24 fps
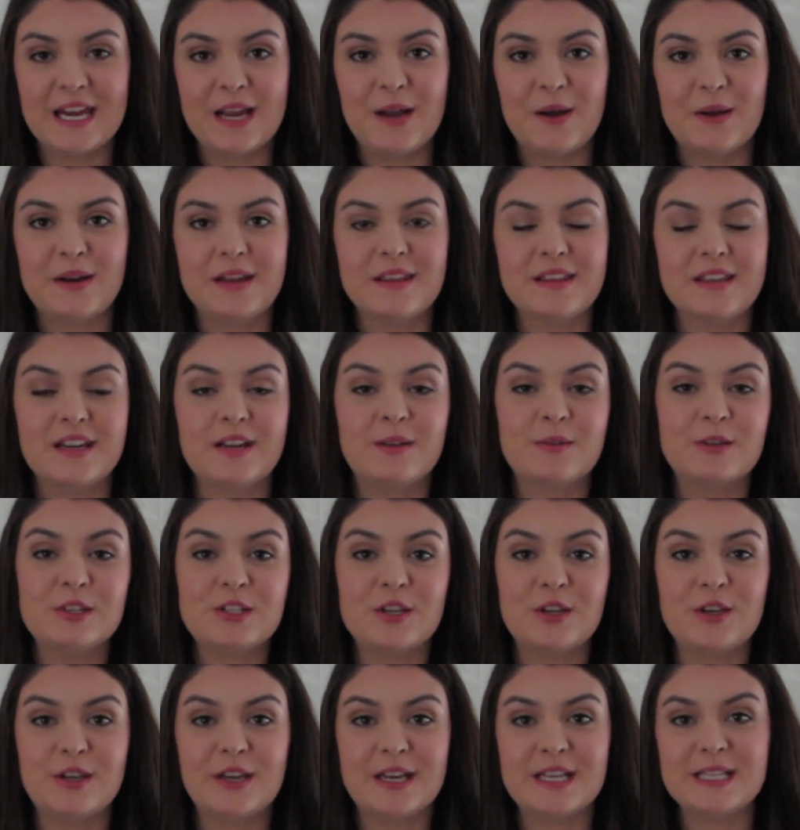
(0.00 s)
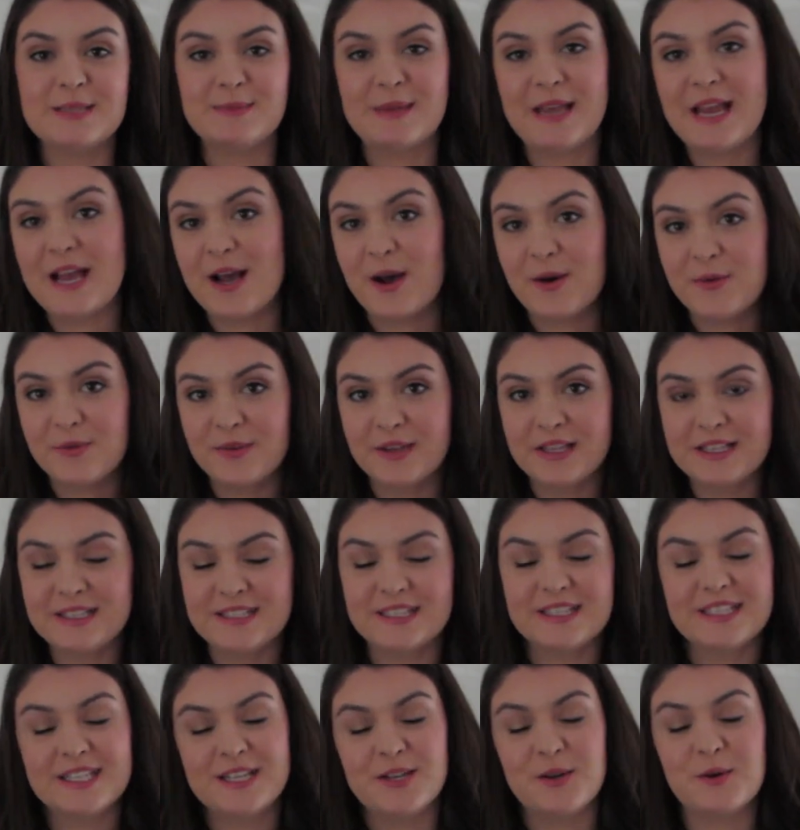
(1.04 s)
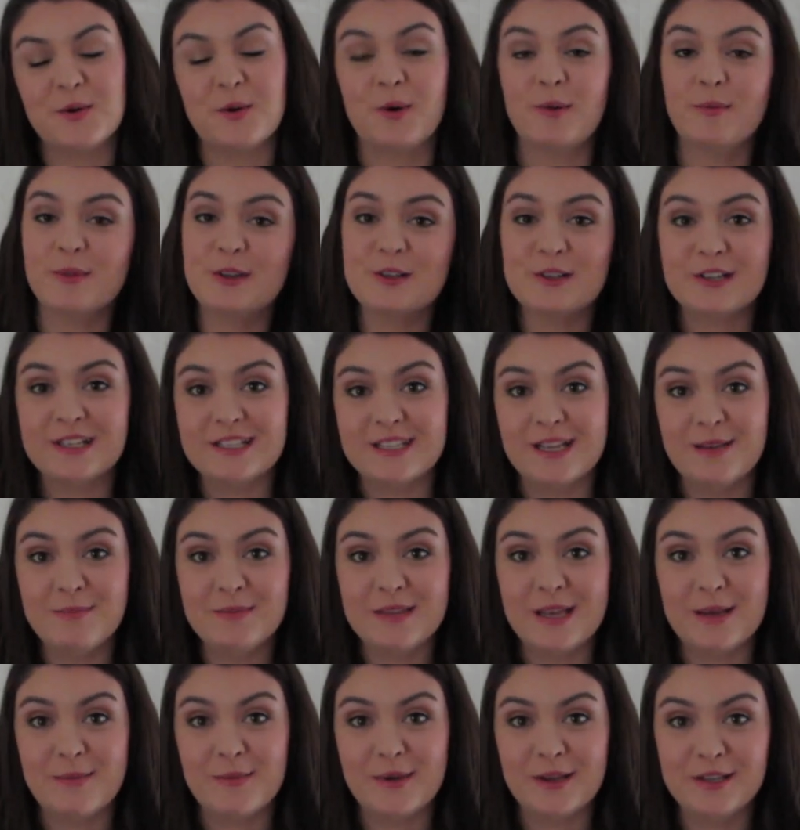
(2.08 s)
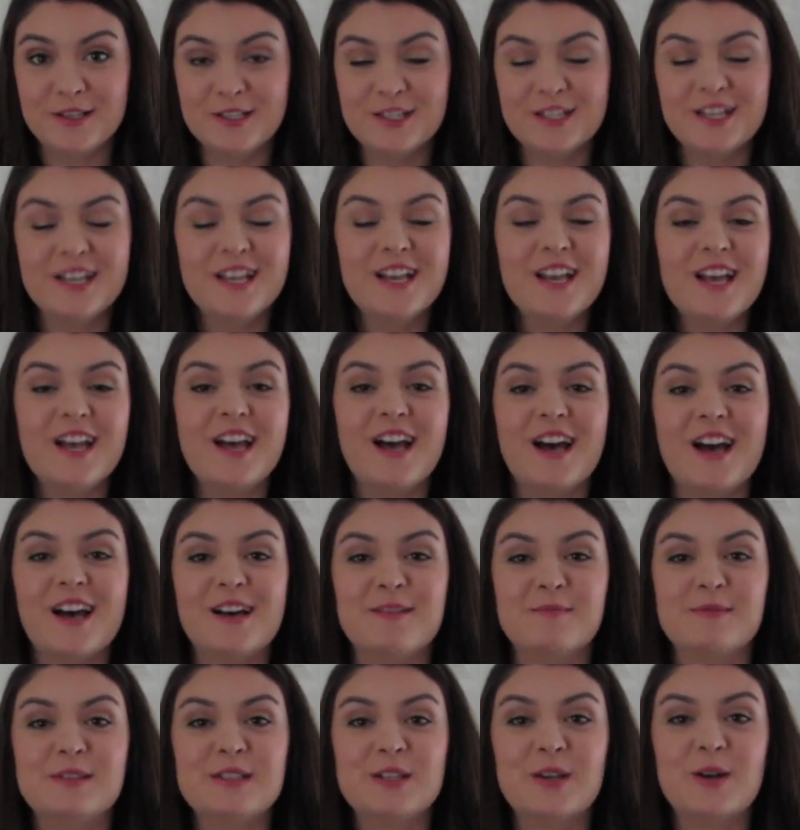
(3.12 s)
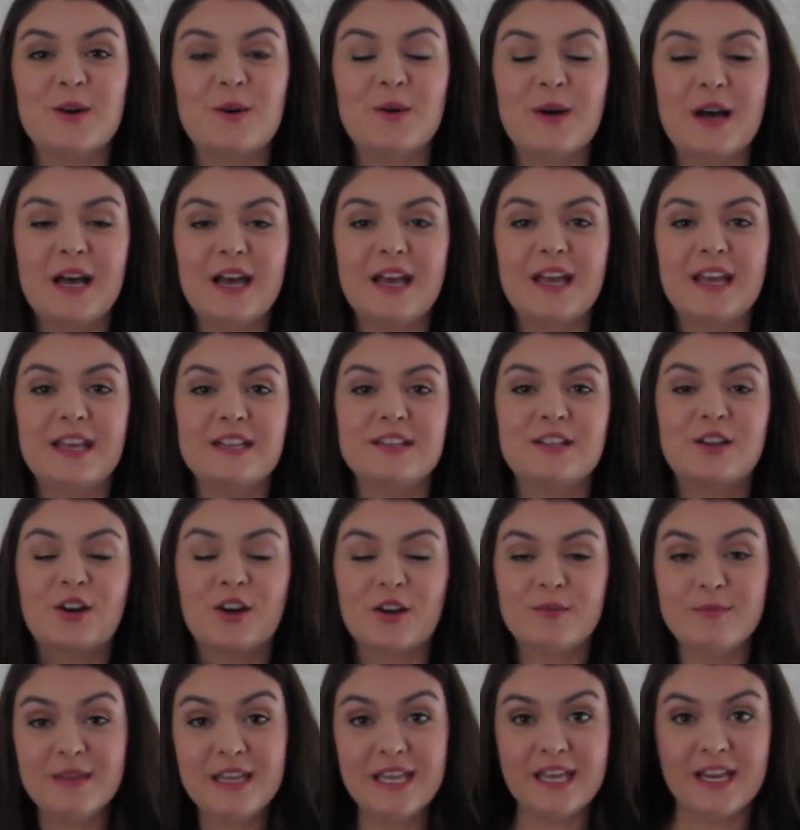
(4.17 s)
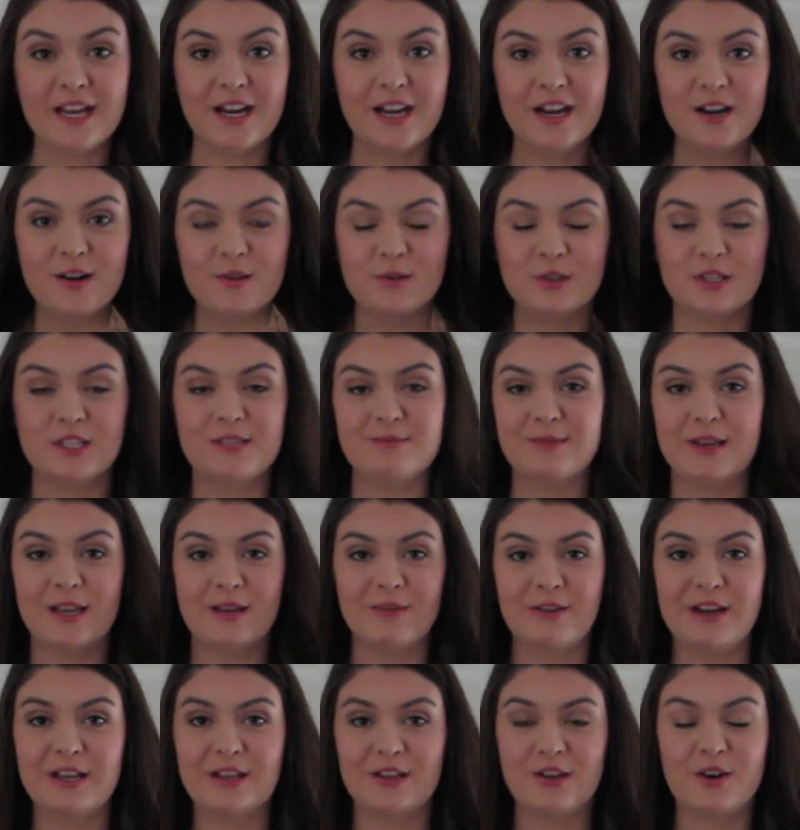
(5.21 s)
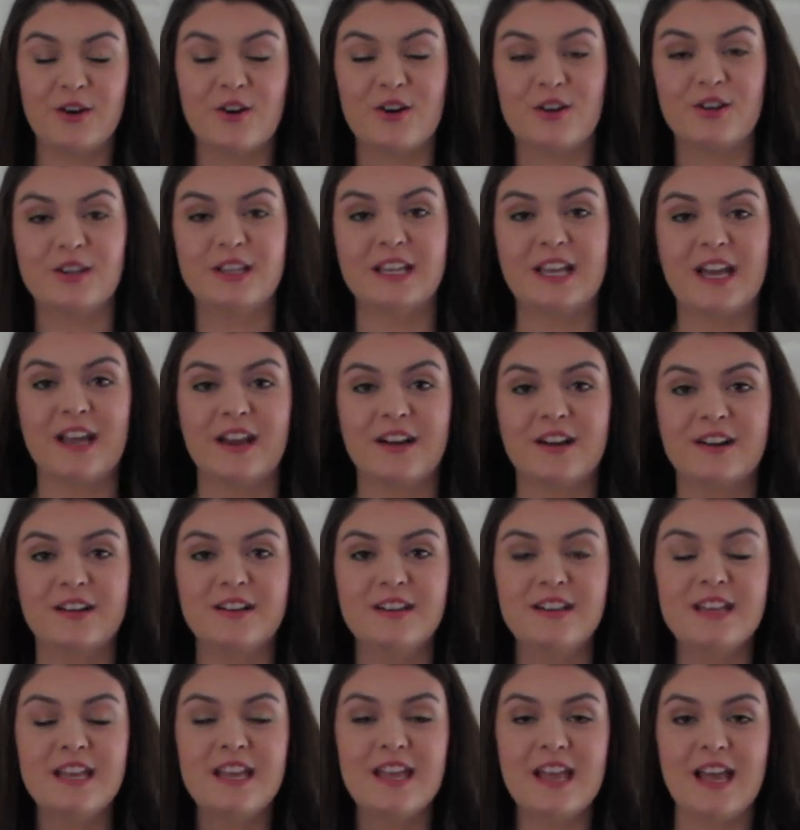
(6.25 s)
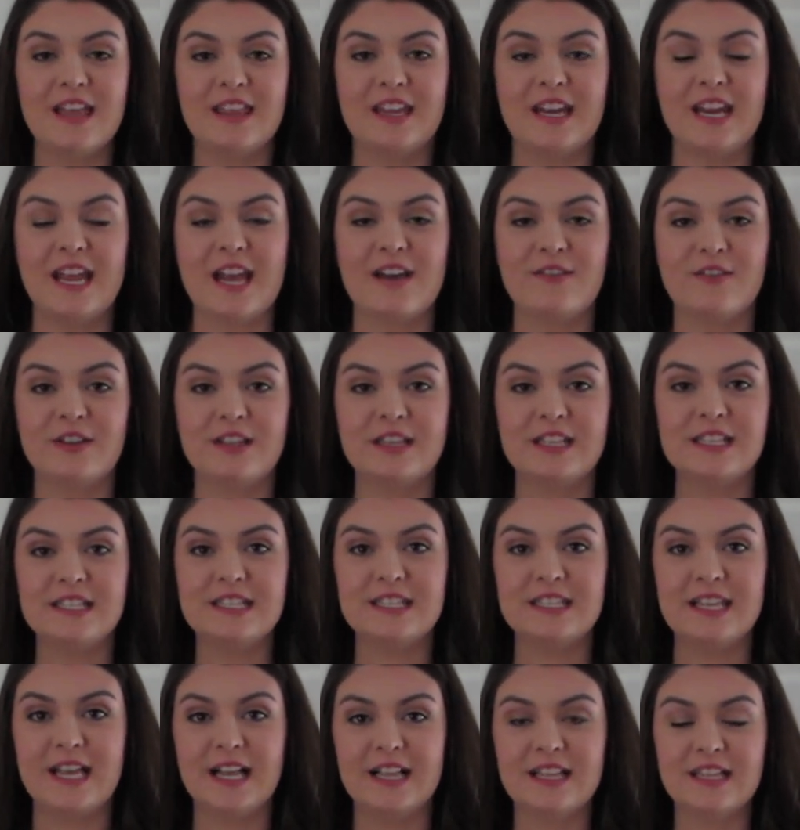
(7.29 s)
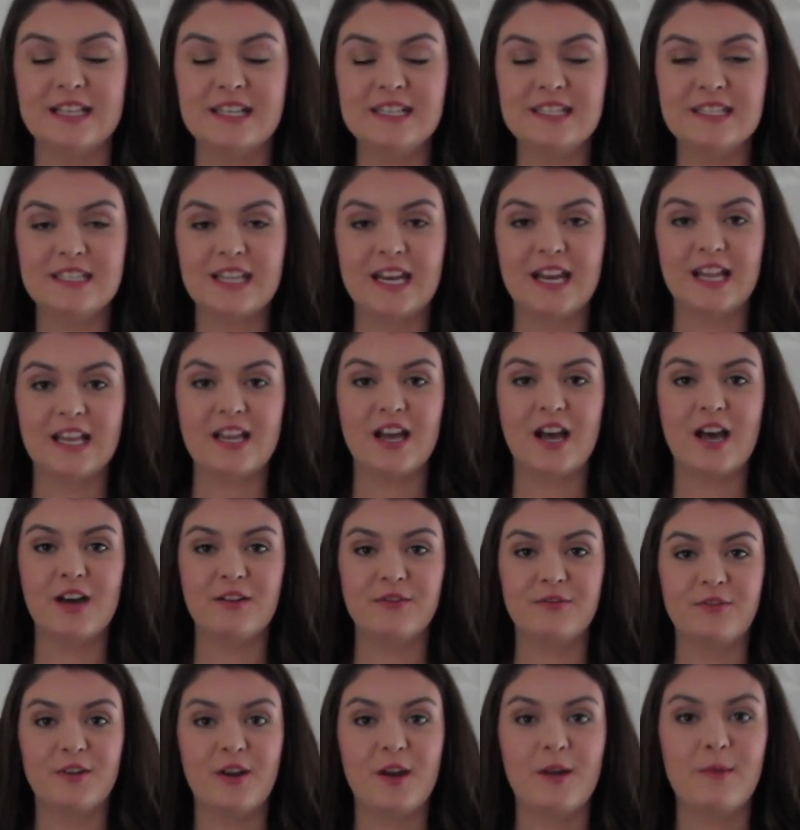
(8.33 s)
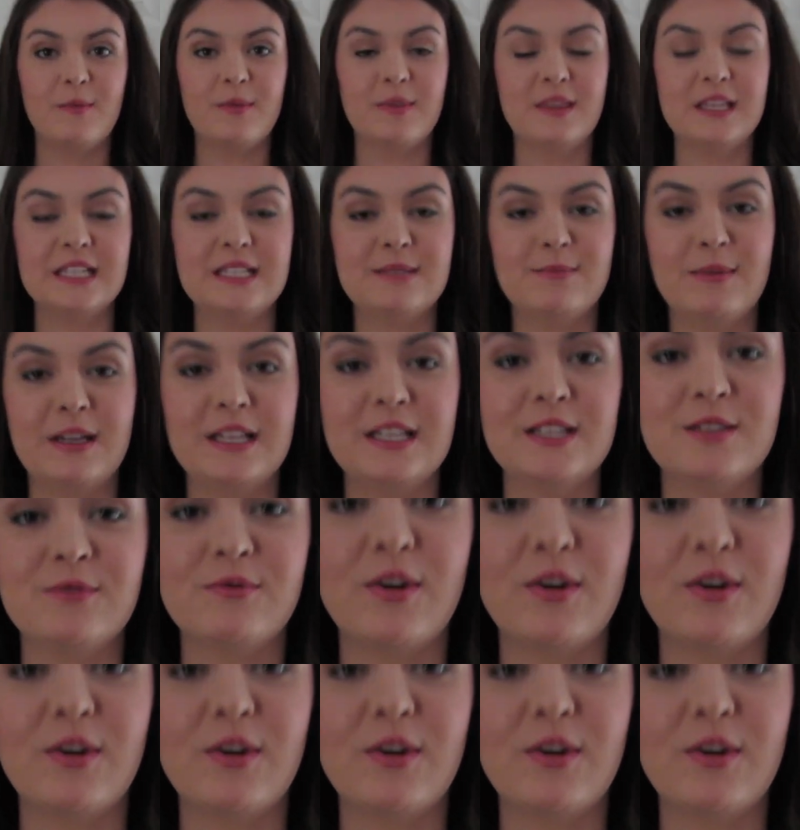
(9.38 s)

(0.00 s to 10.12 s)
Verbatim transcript: out and I thought I would show you guys my outfit since I don't normally dress up that much. Um, so I curled my hair, which is my regular curling iron, and then I have on this necklace that I got from this month's